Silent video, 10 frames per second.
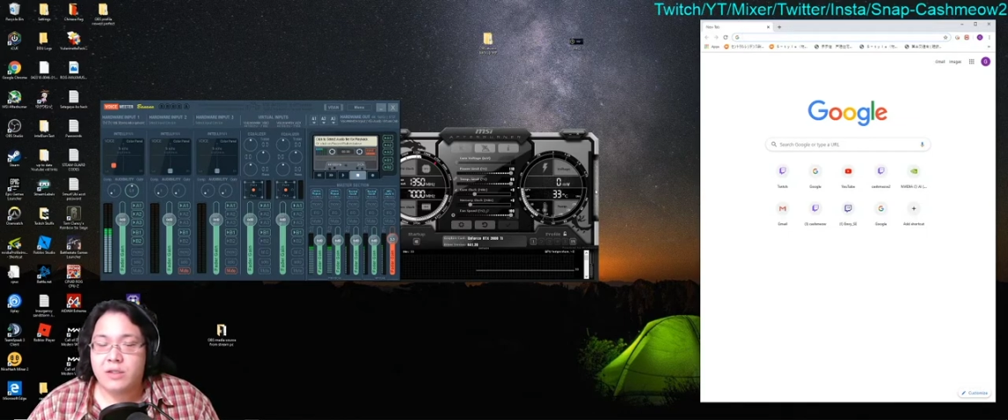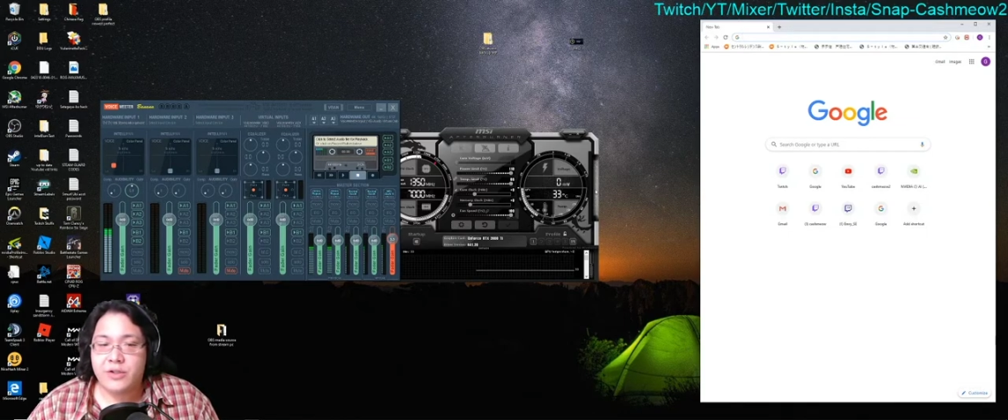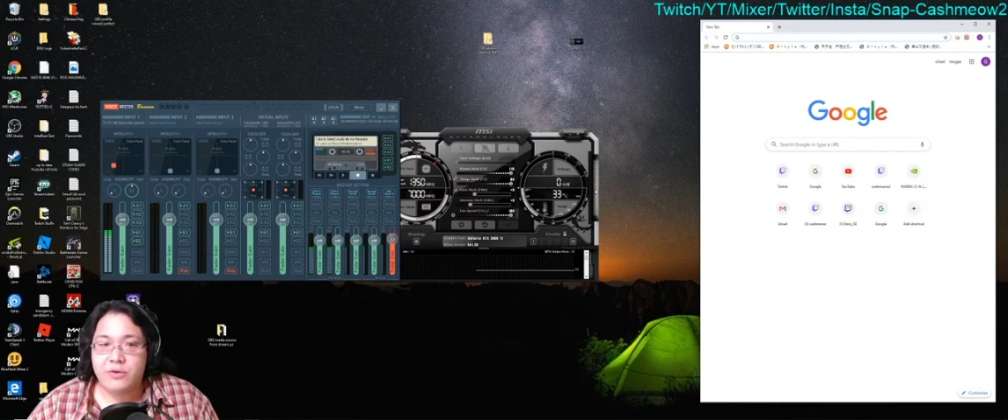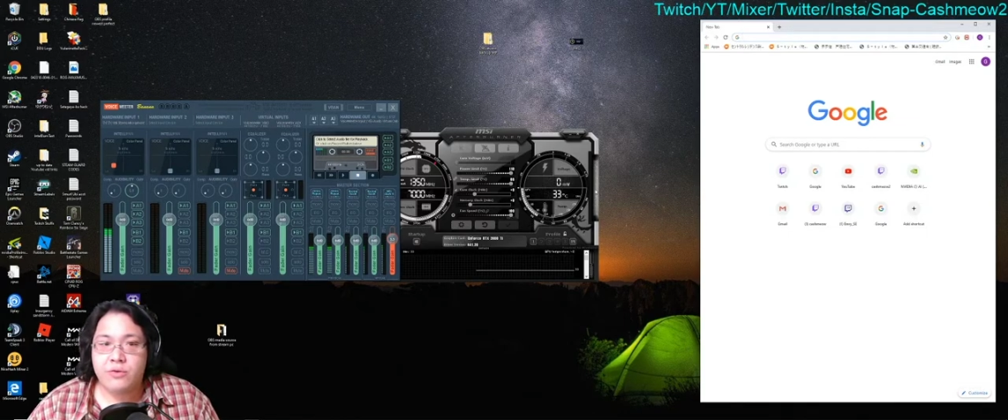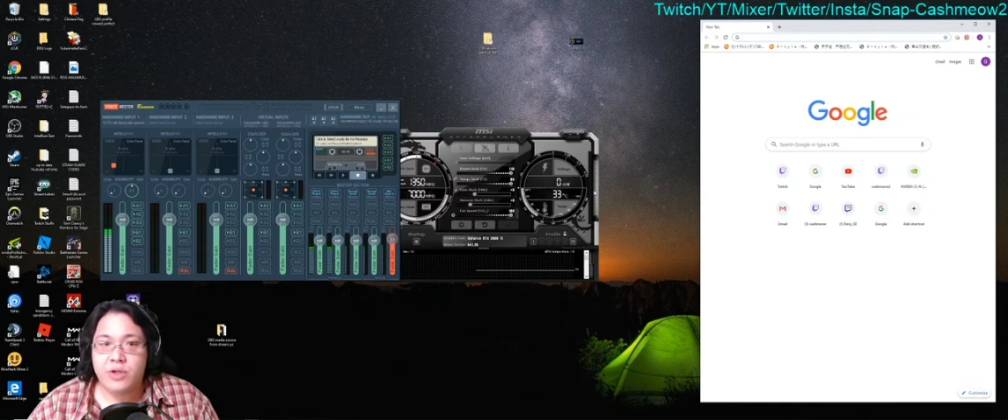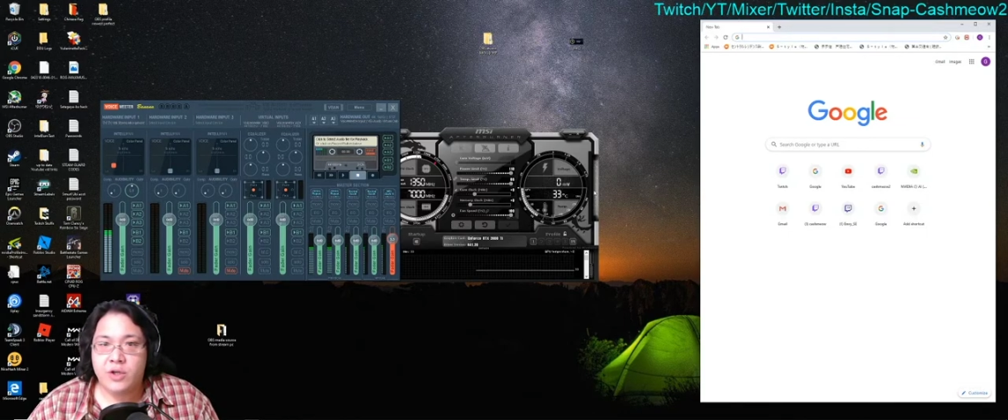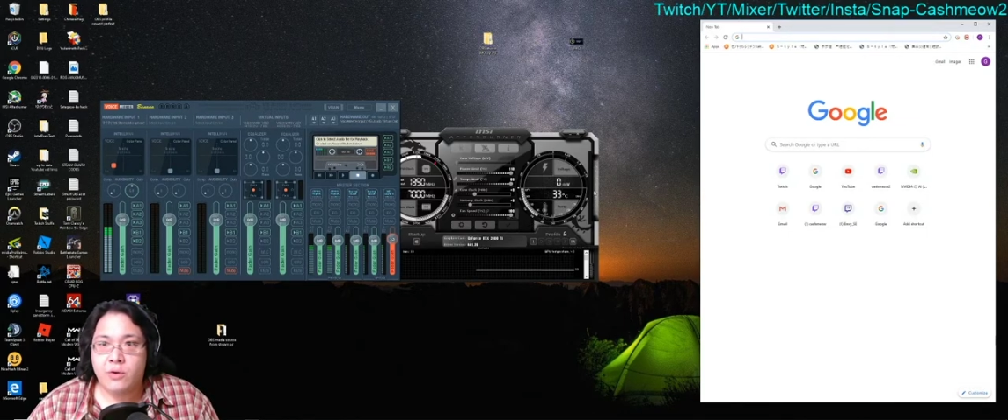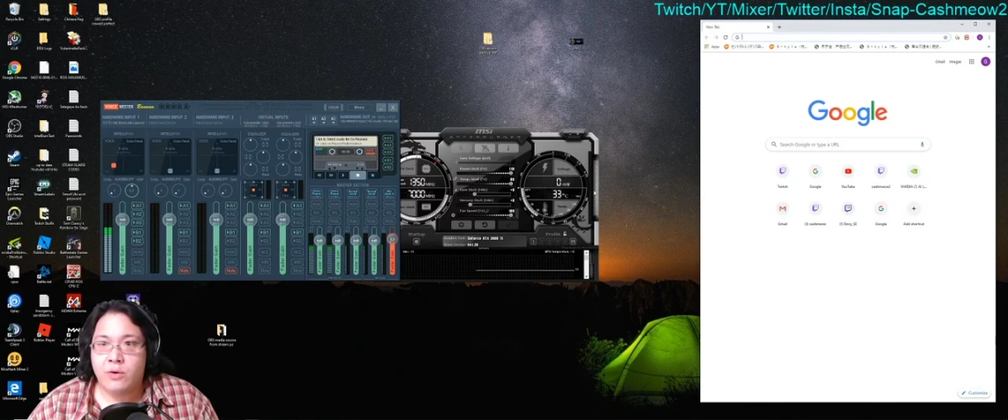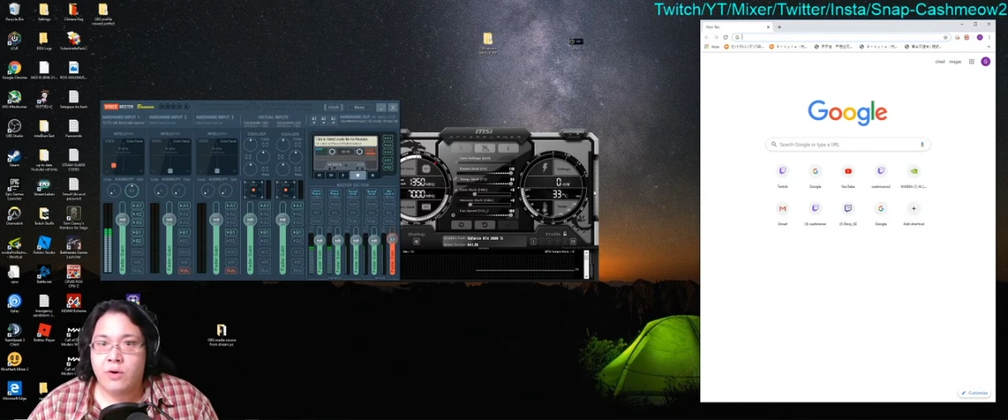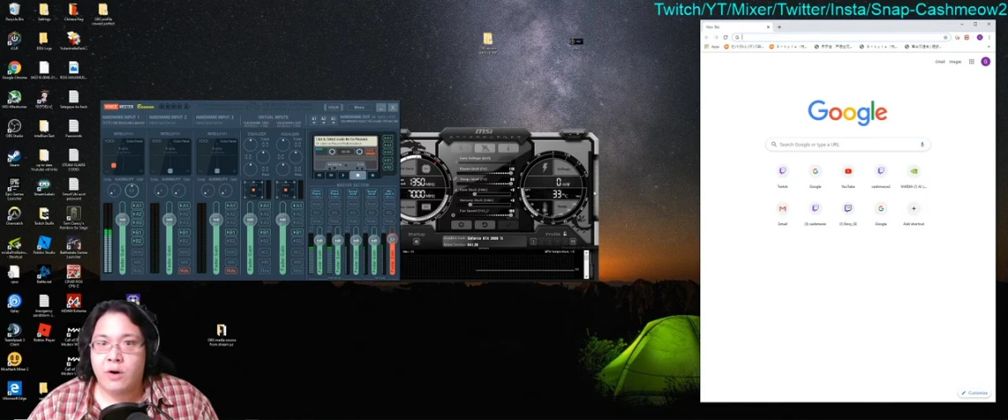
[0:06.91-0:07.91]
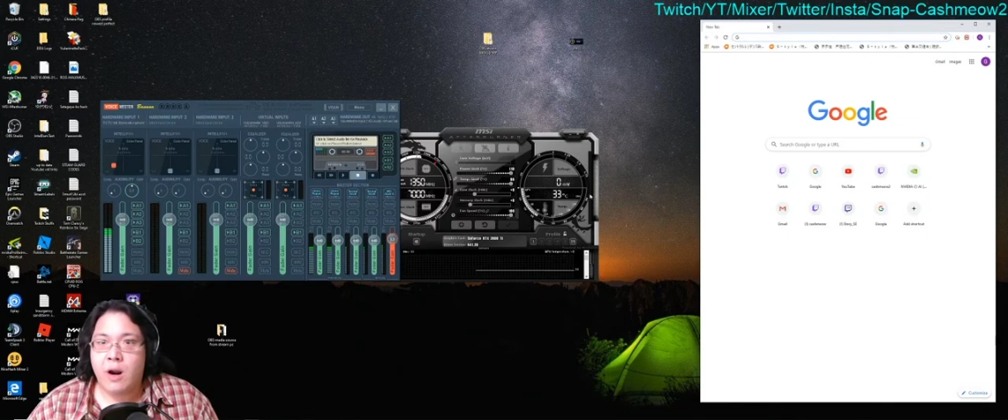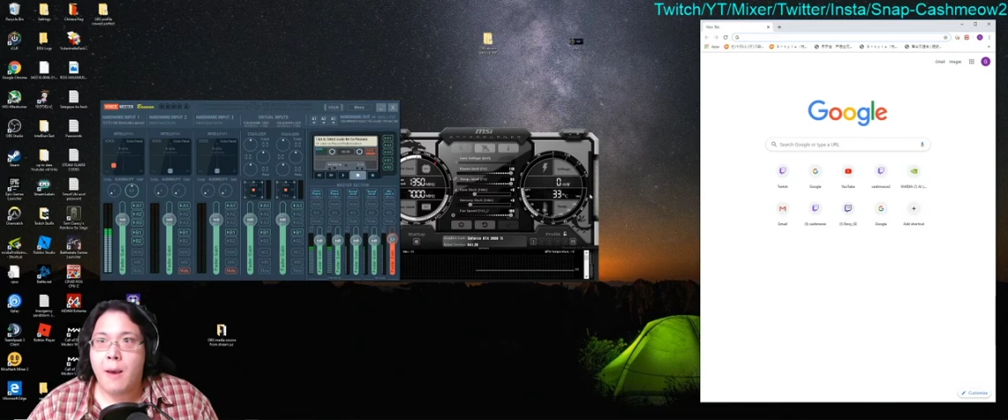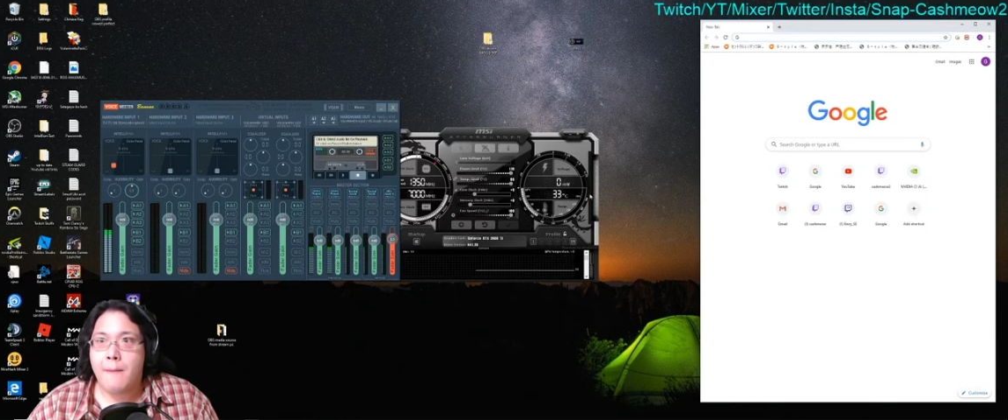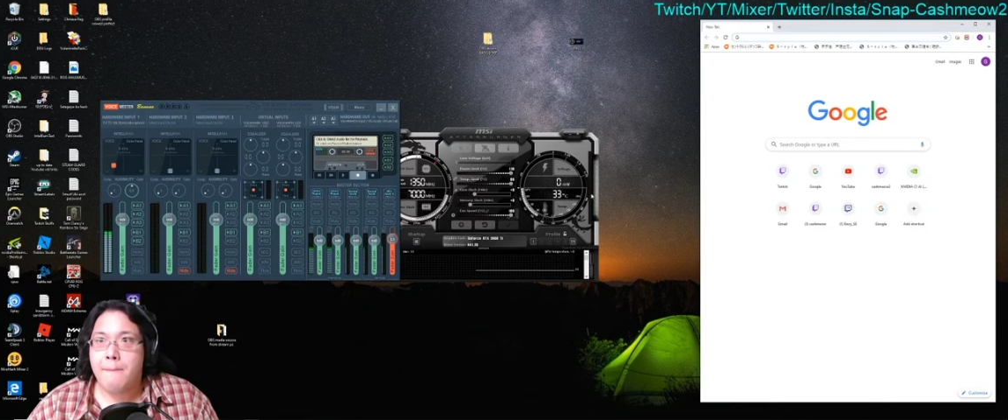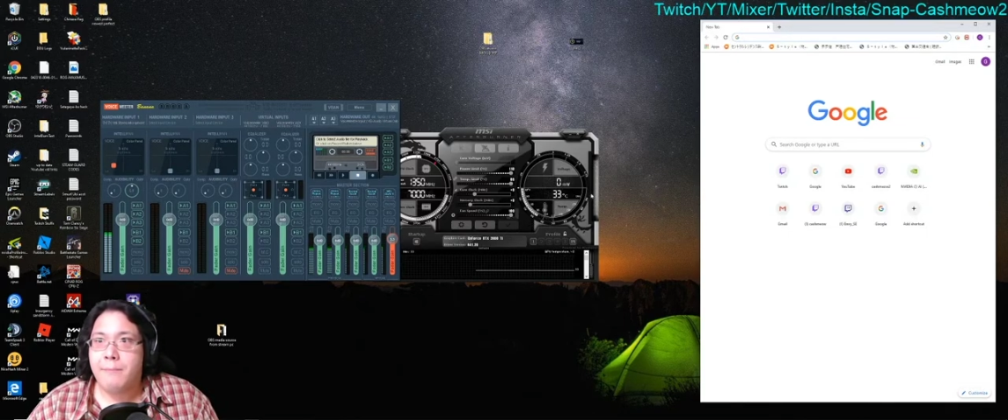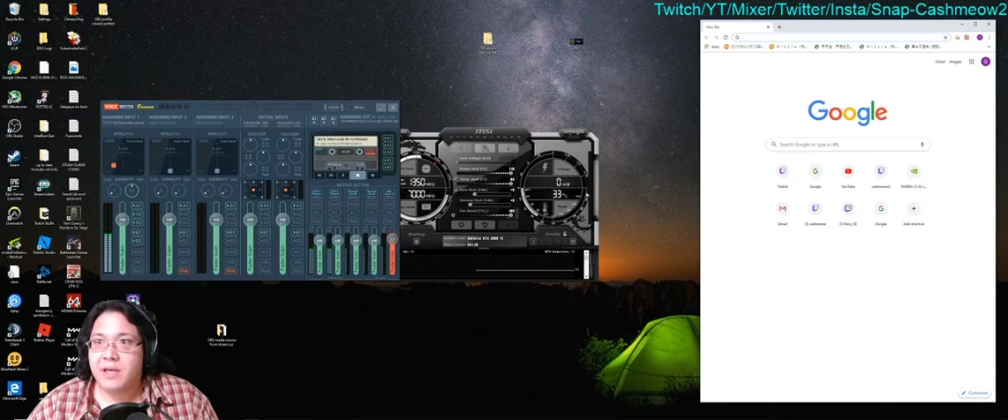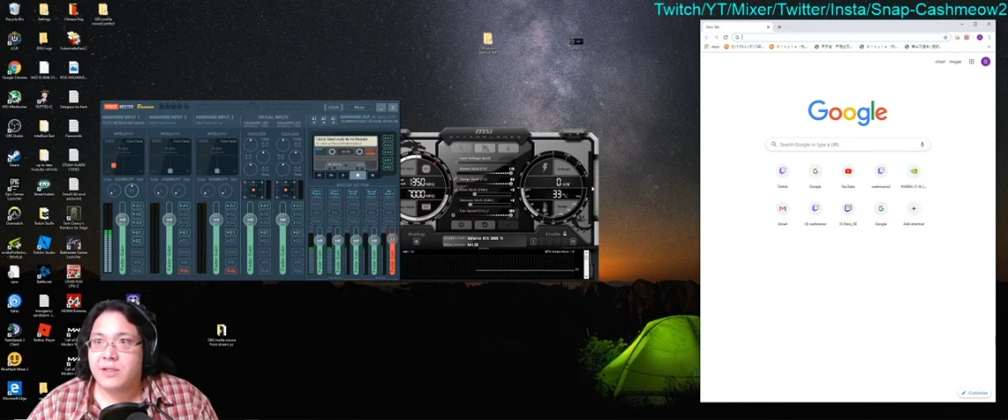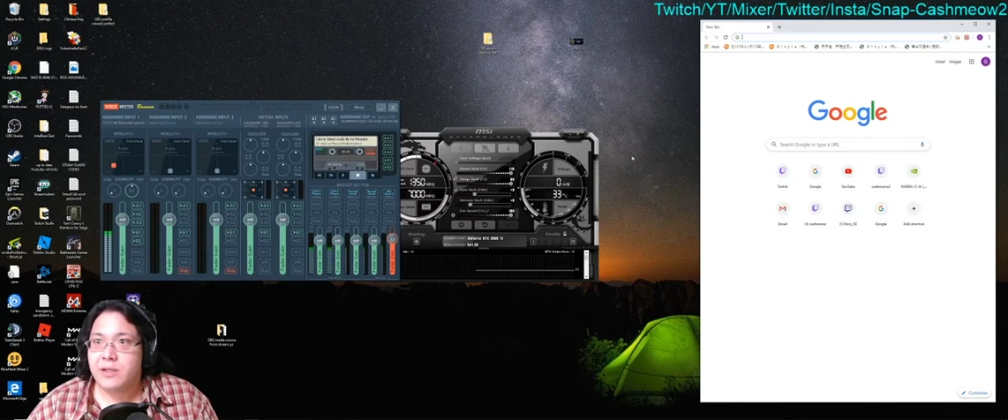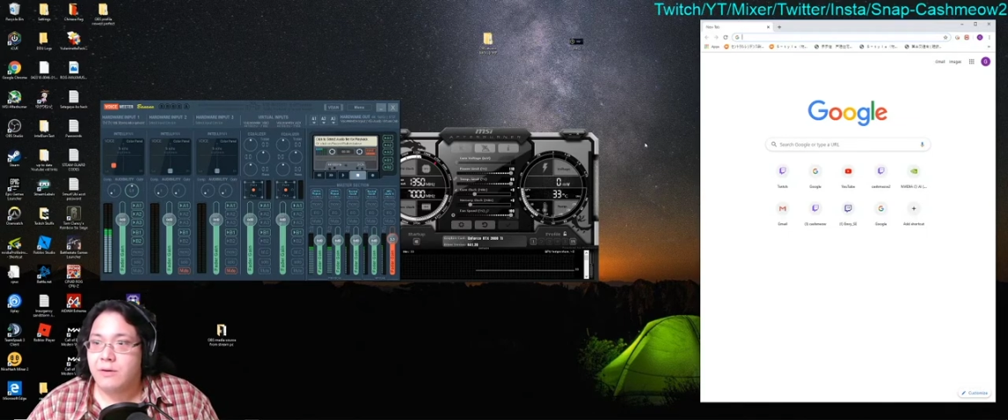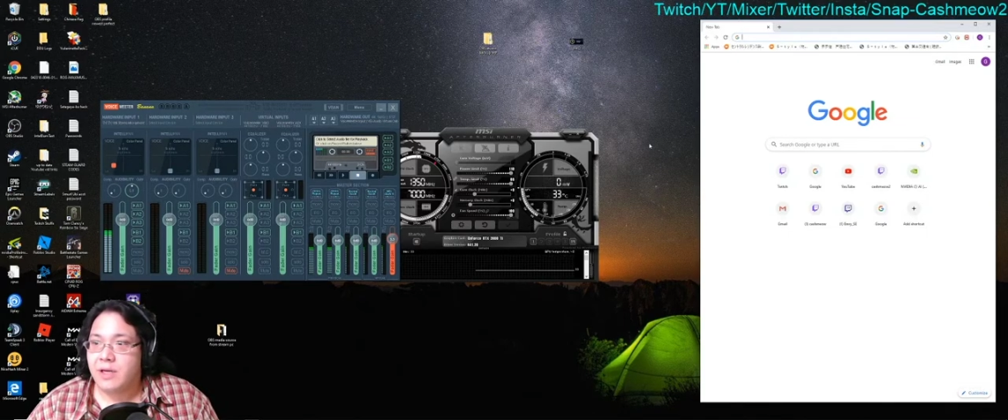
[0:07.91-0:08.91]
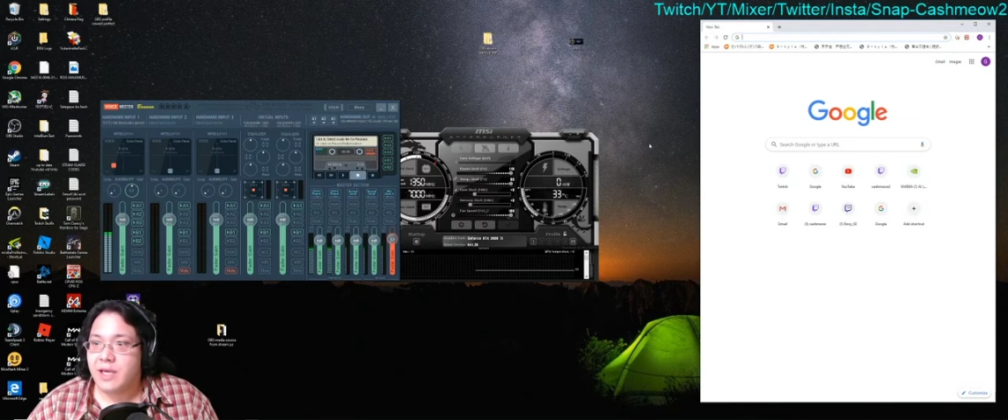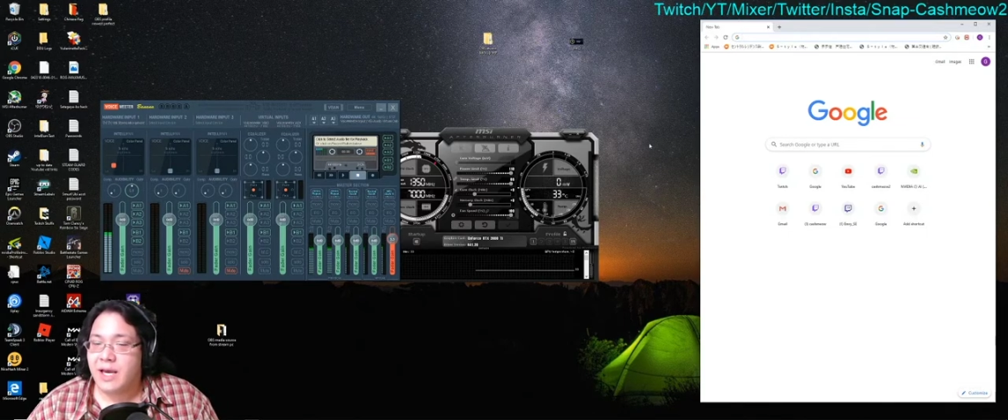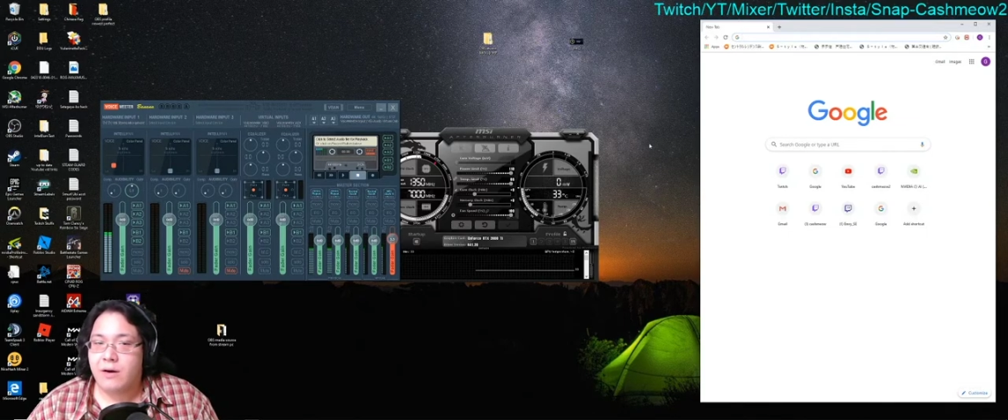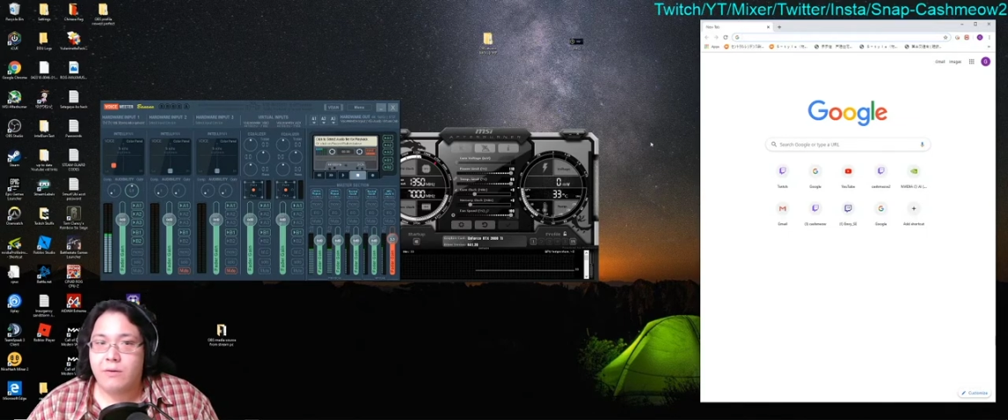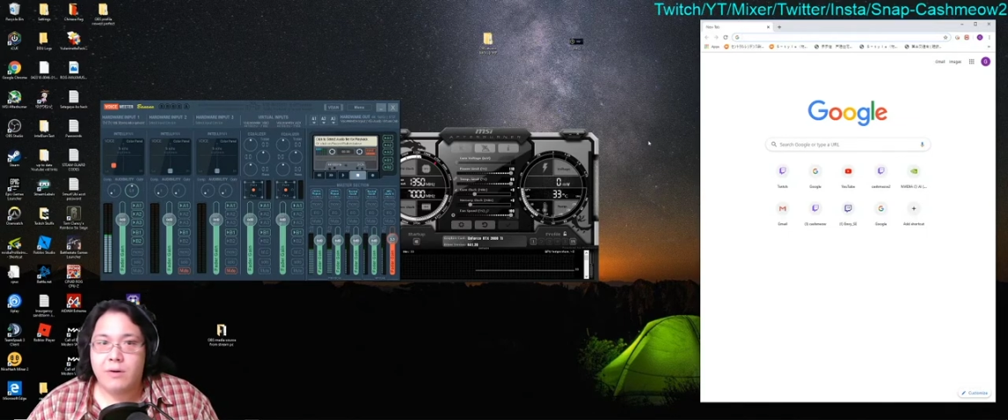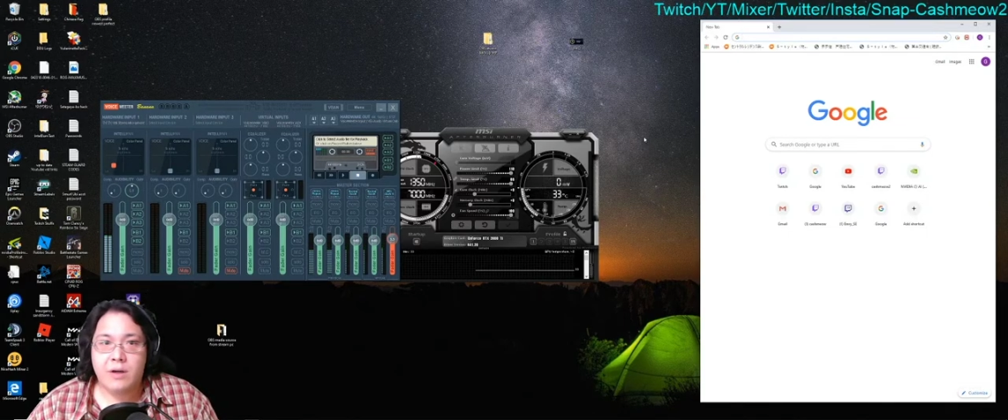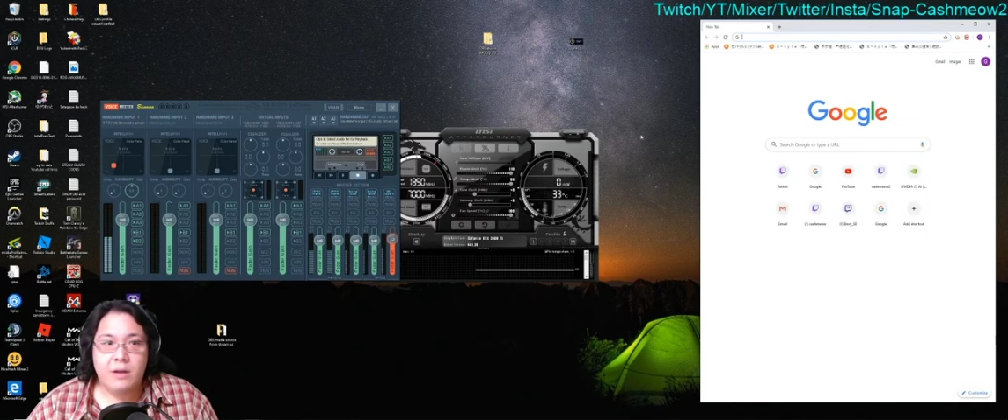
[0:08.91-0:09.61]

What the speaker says: to your Mixer account.